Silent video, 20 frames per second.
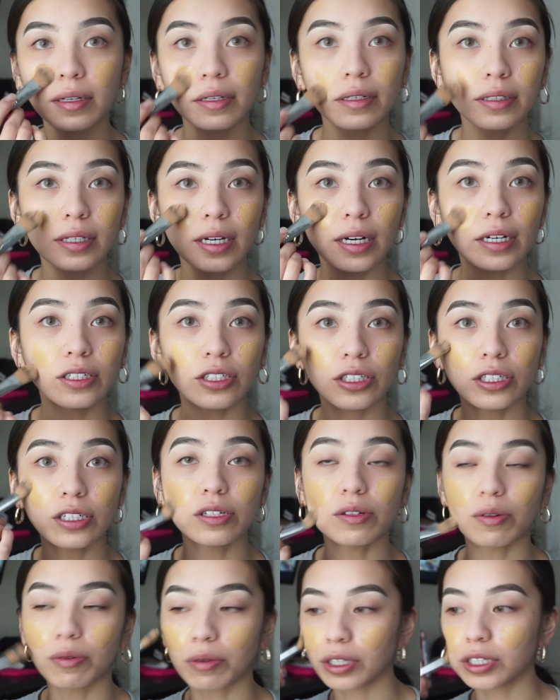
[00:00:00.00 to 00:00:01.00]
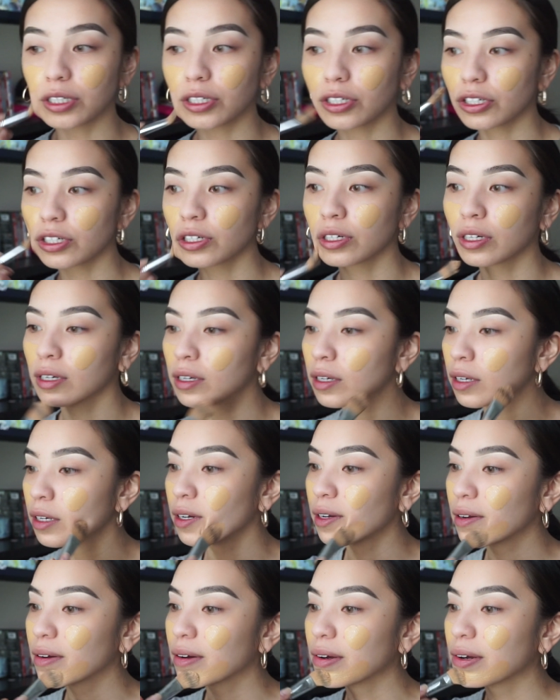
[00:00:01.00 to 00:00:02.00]
Yeah, she's orange.
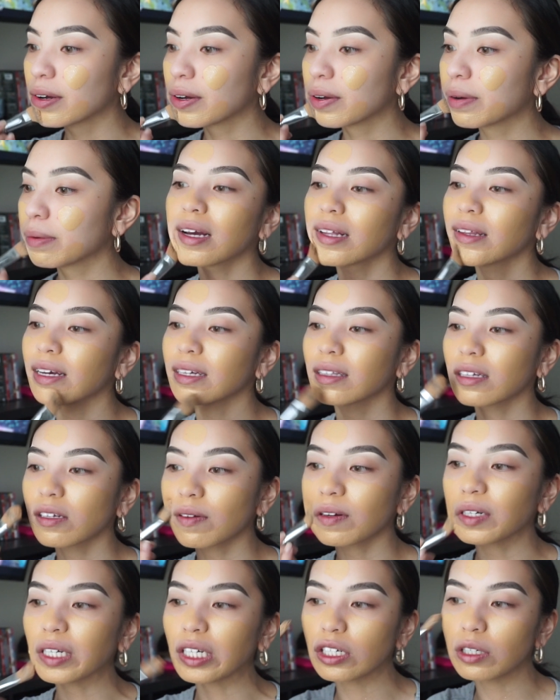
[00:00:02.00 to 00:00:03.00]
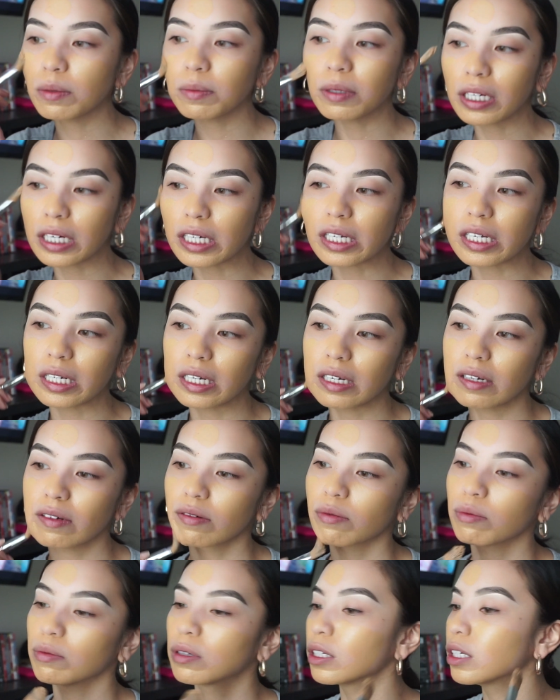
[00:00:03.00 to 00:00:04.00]
I like this foundation because it
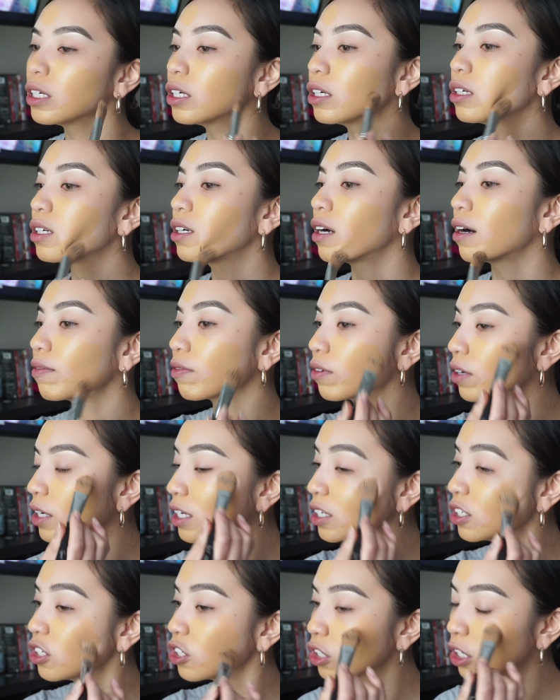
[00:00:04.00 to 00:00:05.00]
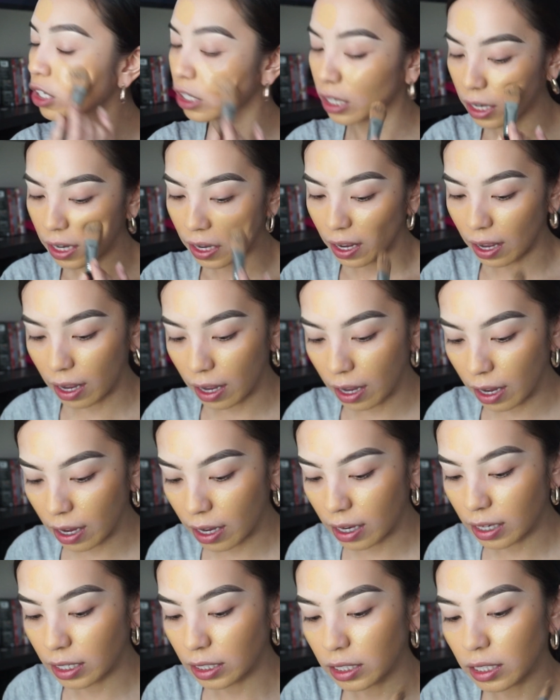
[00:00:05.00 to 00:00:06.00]
gives really good coverage
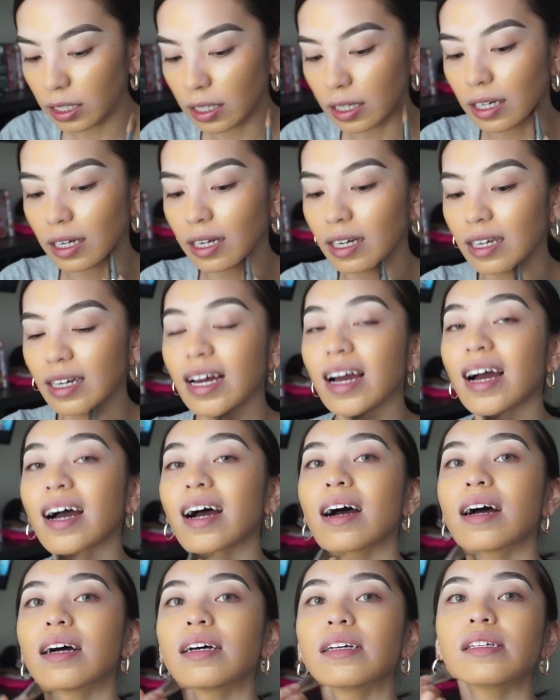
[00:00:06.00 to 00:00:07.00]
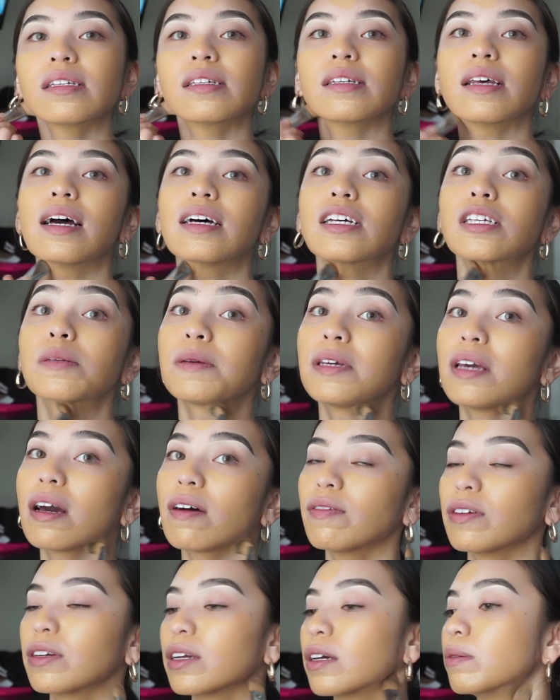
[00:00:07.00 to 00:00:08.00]
and it has
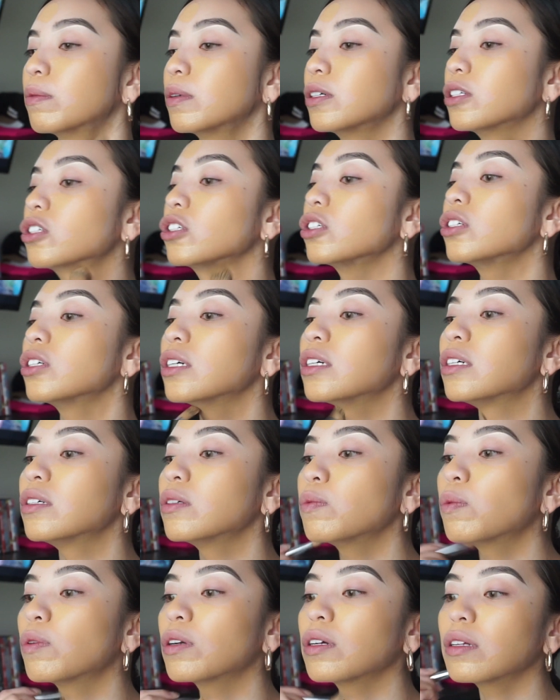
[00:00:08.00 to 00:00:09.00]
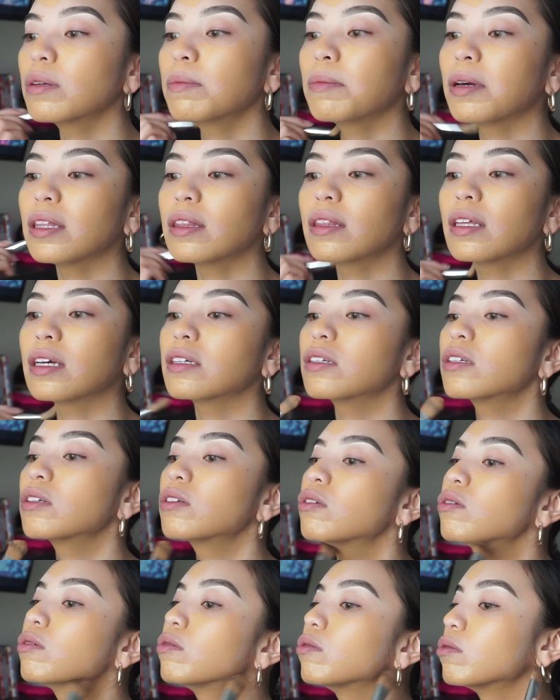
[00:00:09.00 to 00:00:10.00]
SPF in it, which is one of the main things
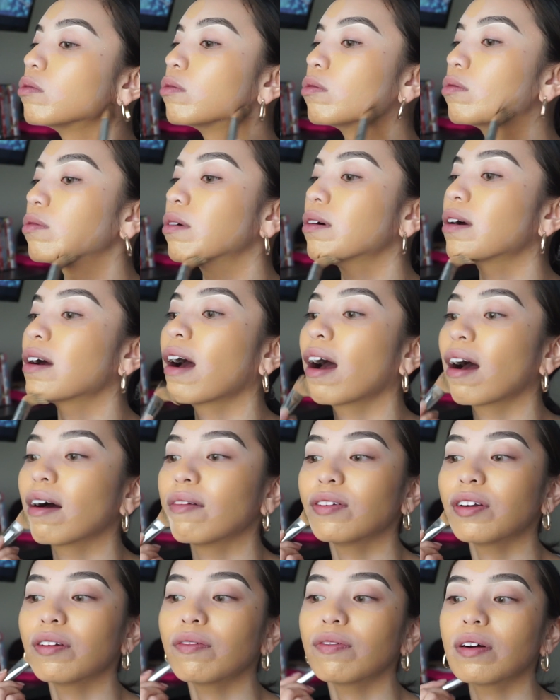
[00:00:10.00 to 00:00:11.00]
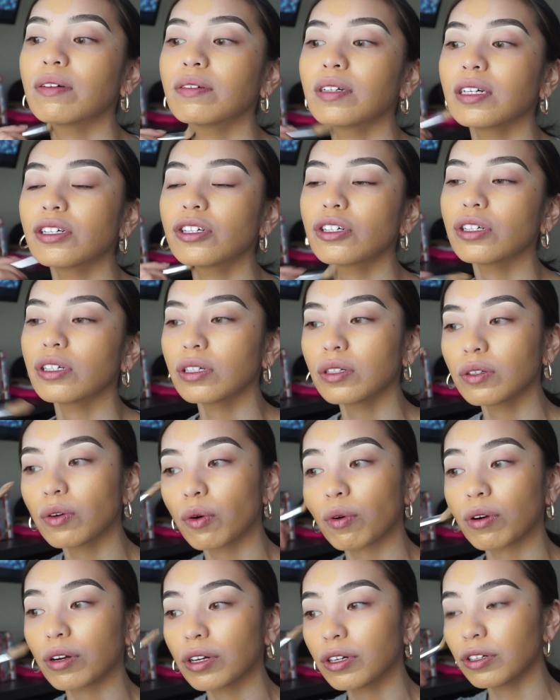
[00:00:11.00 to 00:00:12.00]
to have in a foundation
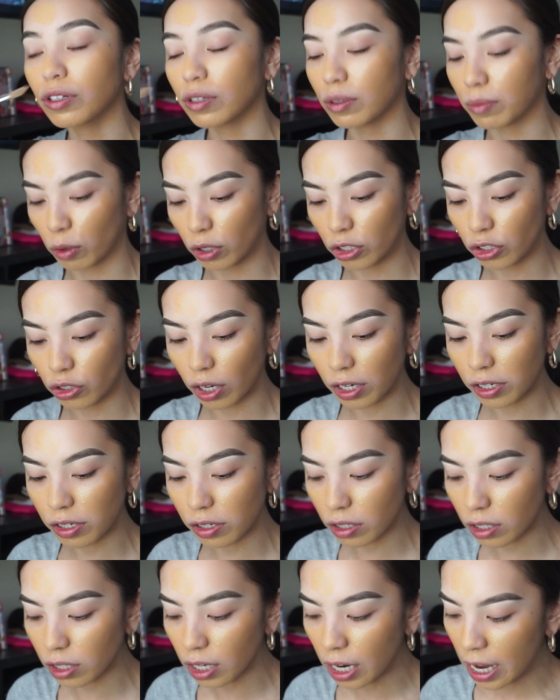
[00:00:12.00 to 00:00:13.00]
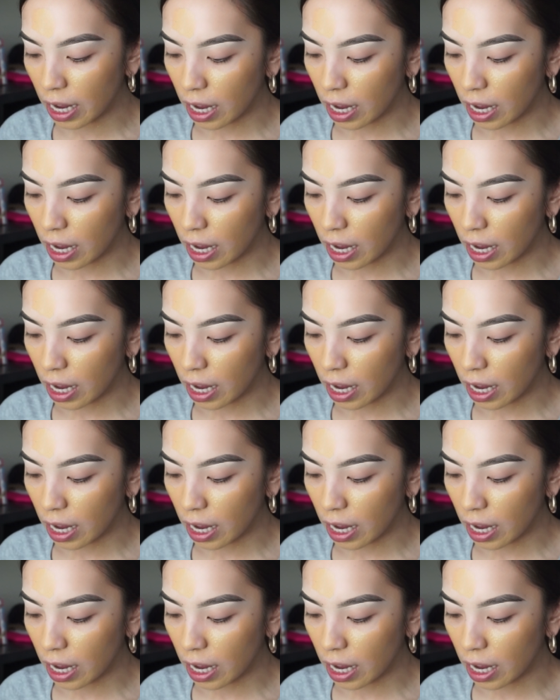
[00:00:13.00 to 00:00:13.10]
or in your moisturizer.